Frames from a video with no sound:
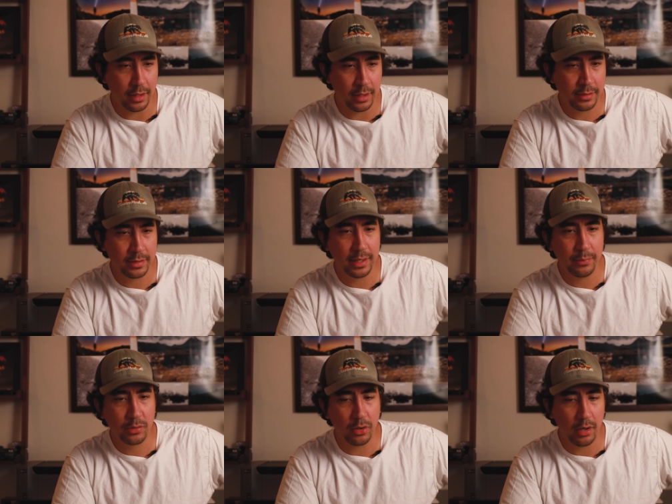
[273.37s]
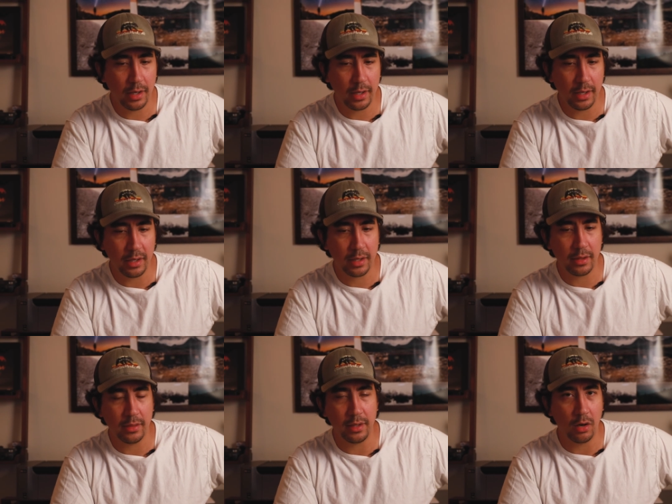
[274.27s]
it seems
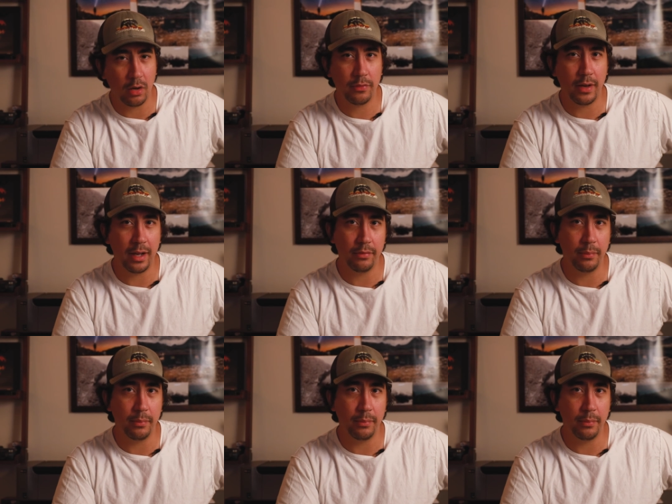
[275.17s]
like the R5